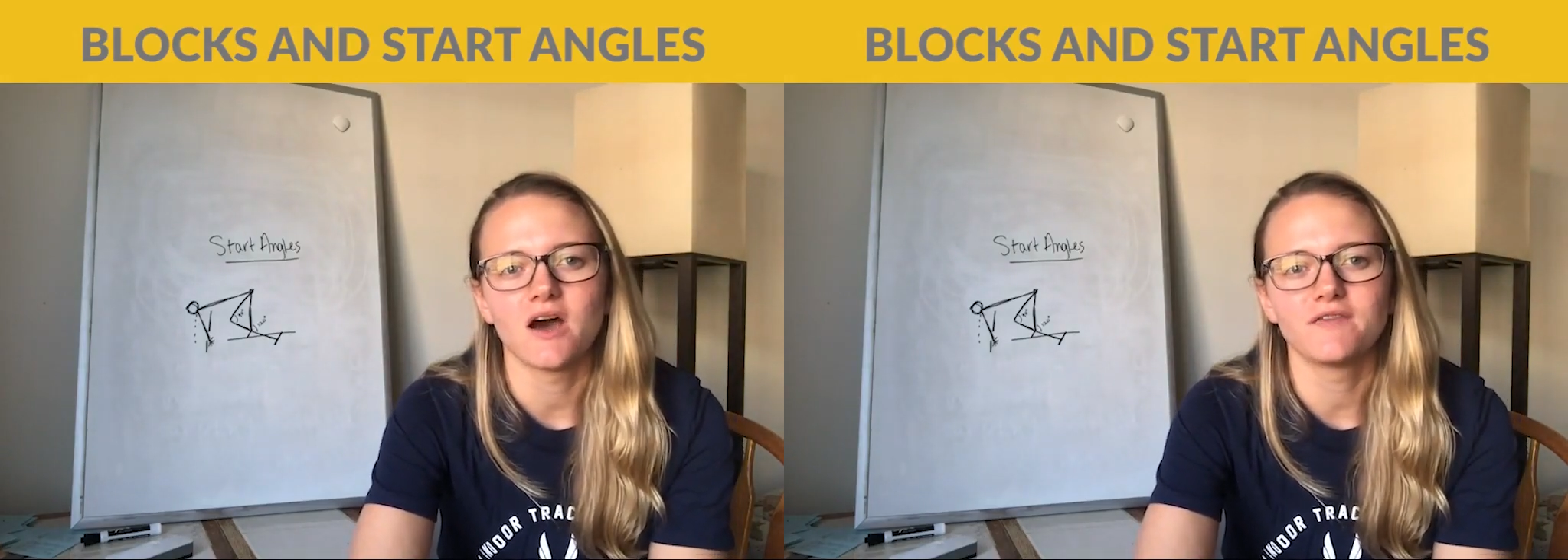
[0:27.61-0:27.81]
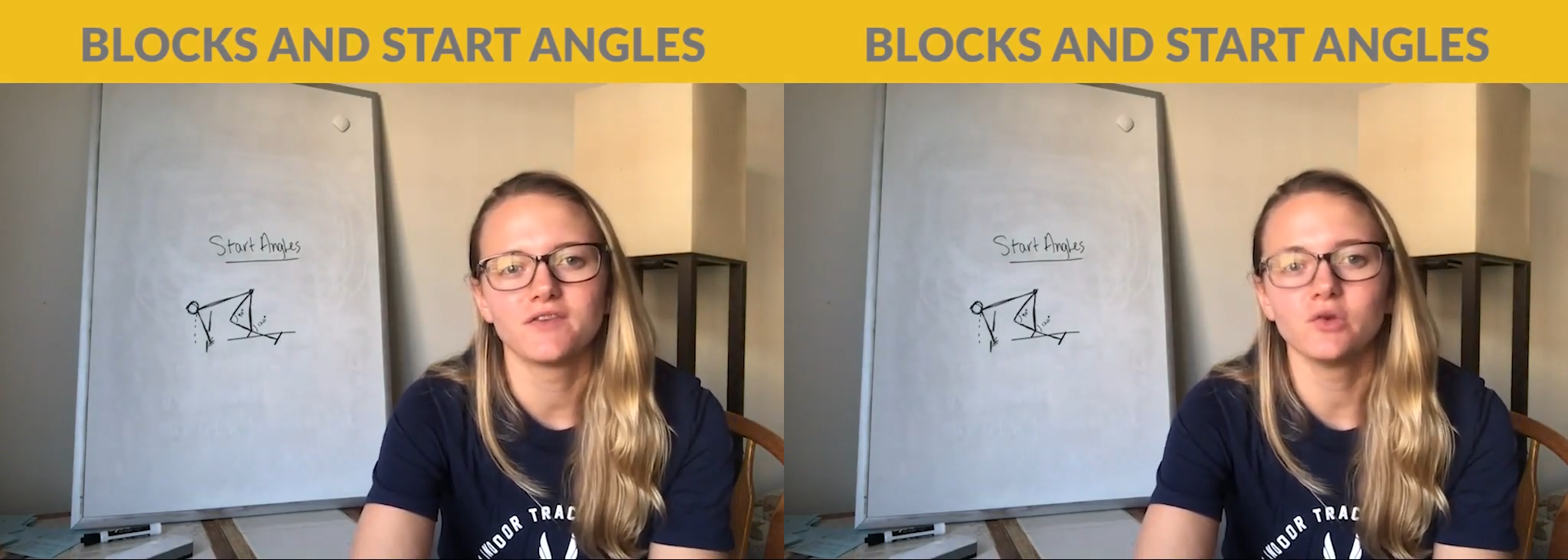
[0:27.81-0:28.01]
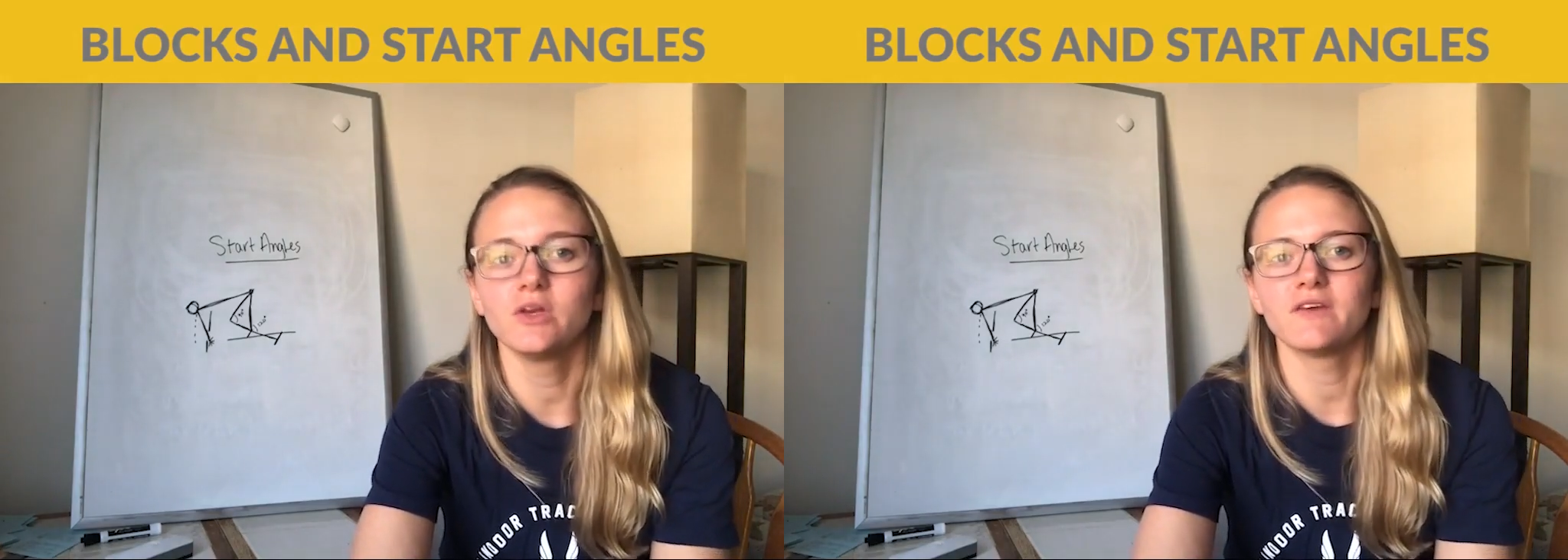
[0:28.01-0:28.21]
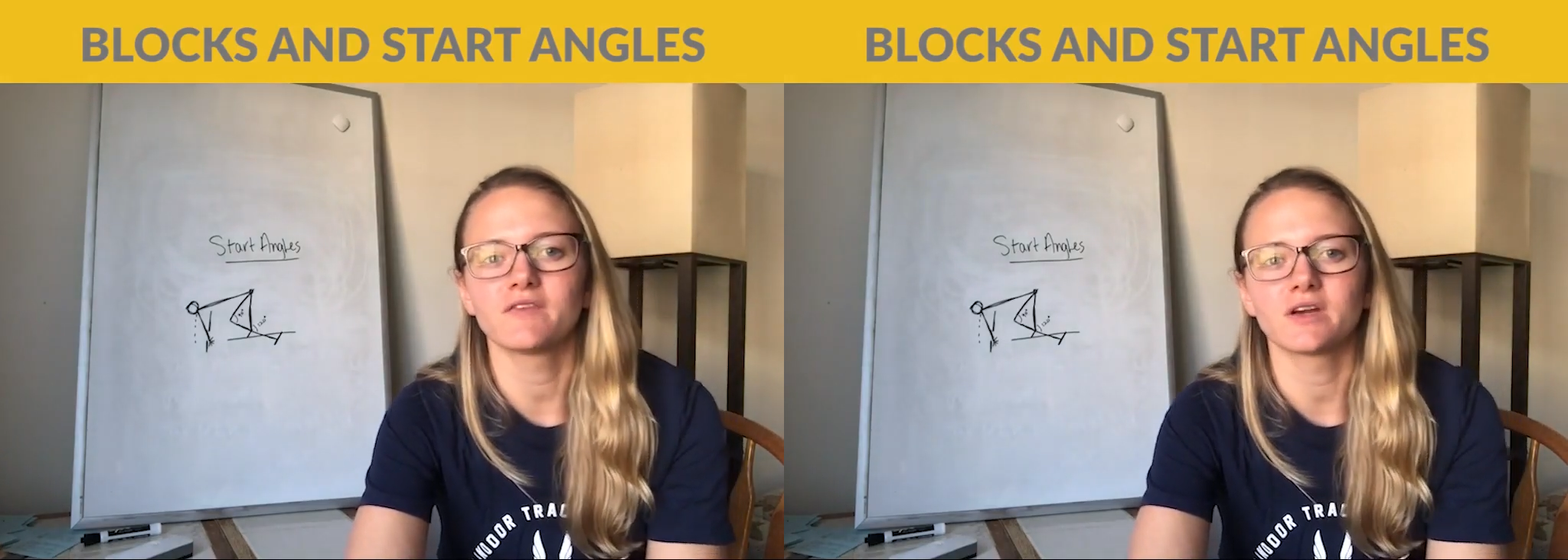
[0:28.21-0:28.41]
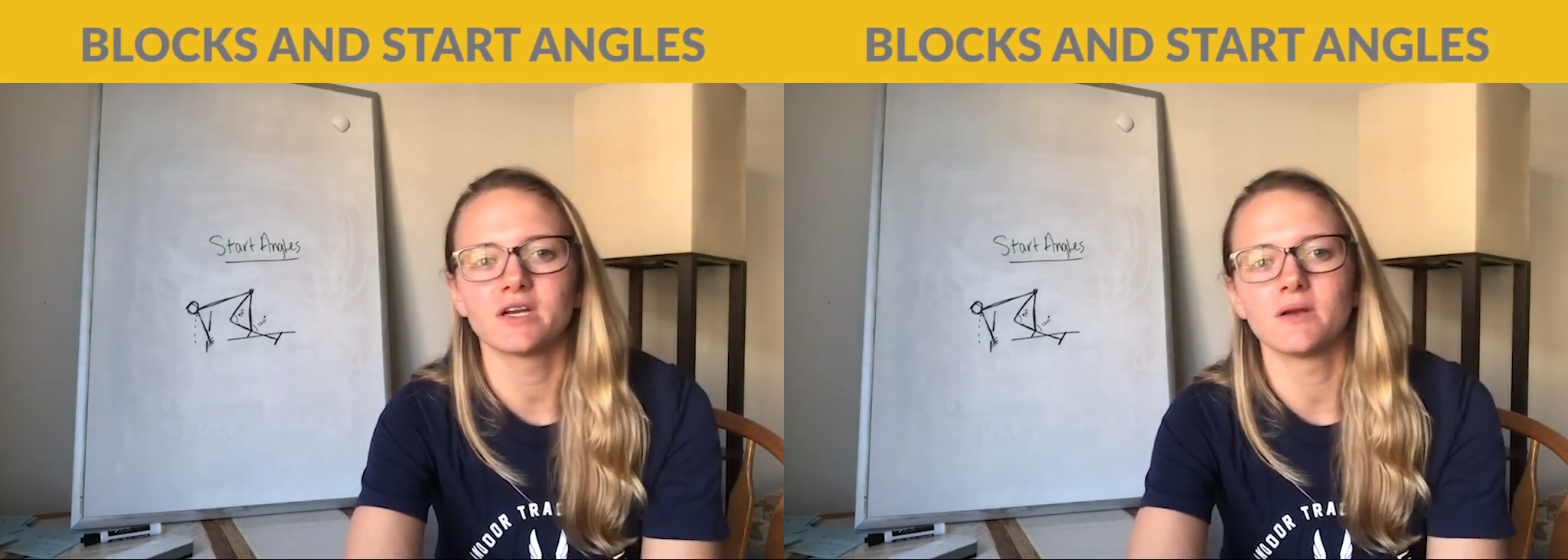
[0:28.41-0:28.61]
a few
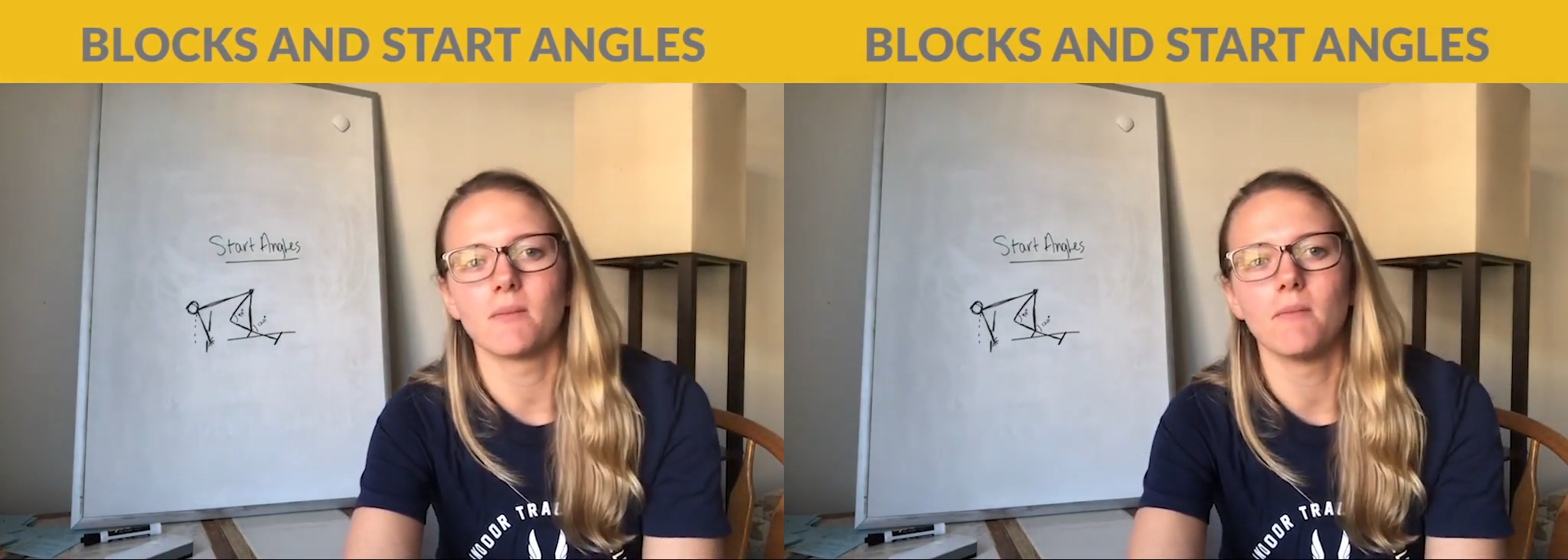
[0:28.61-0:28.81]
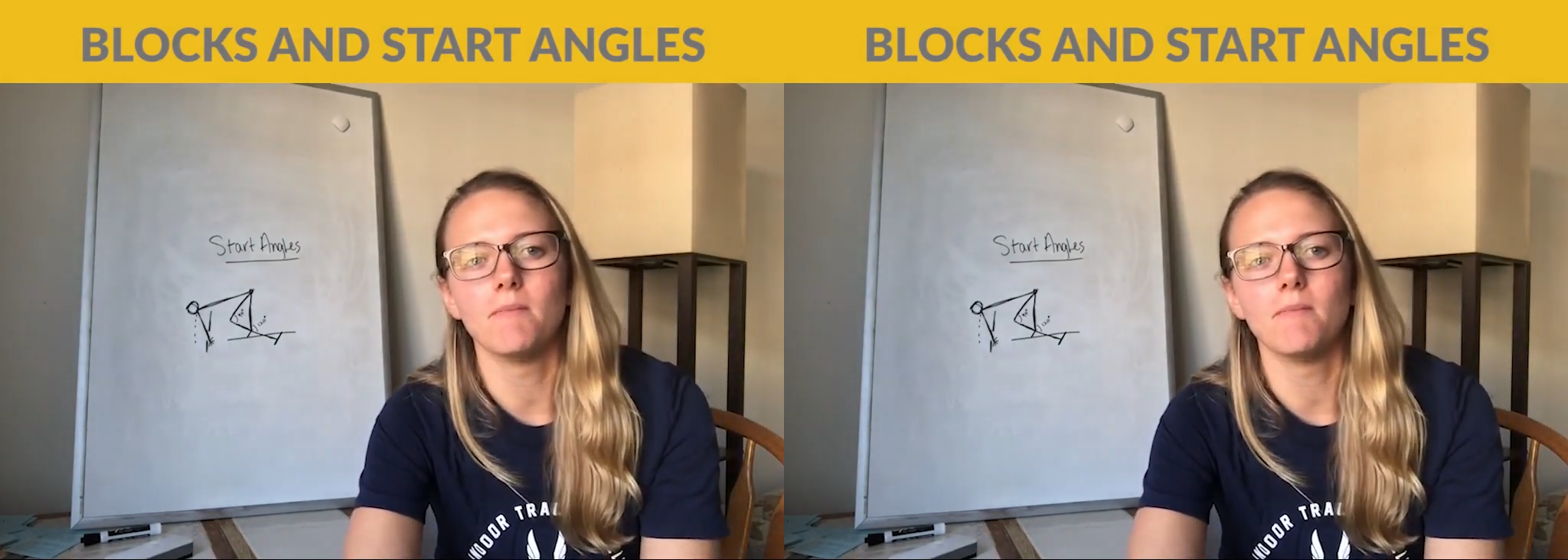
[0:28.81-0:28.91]
different